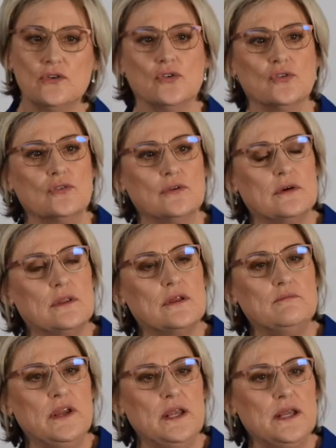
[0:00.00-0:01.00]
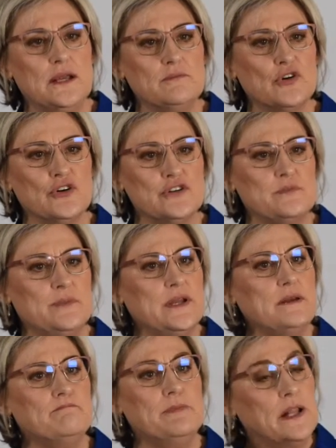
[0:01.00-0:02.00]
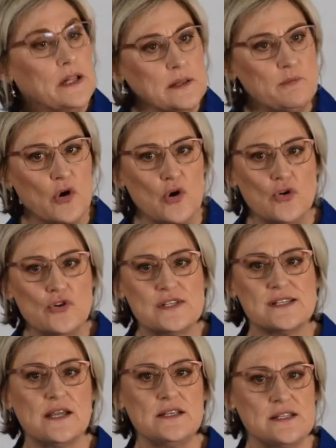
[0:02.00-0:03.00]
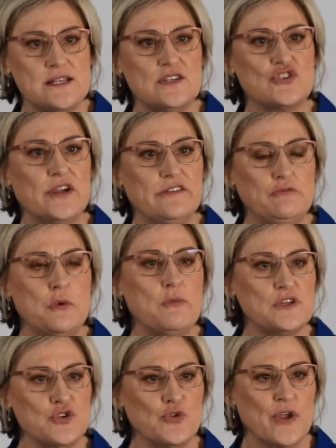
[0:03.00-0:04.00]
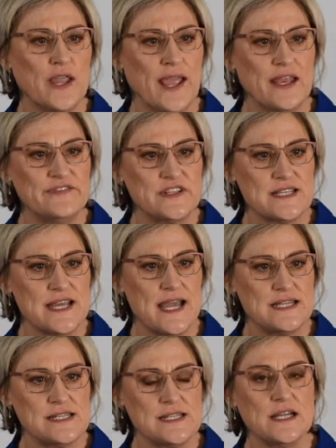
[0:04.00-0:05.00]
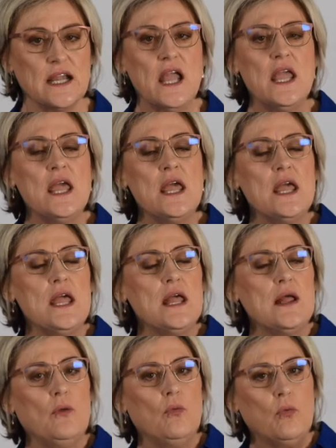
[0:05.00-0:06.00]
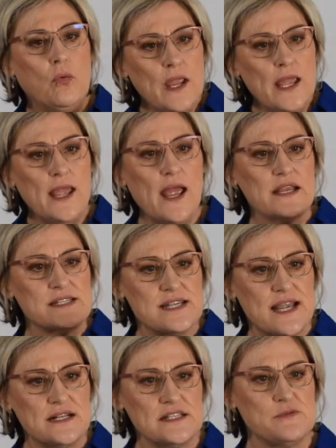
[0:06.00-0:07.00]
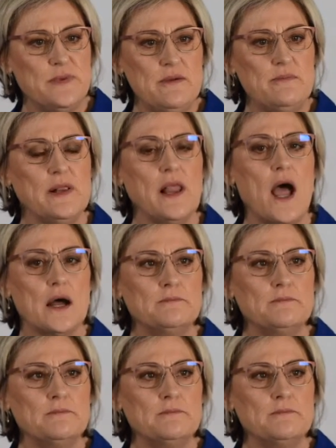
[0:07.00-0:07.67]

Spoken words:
or the medium could be billboards, etc. if we were talking advertising. We as salespeople, our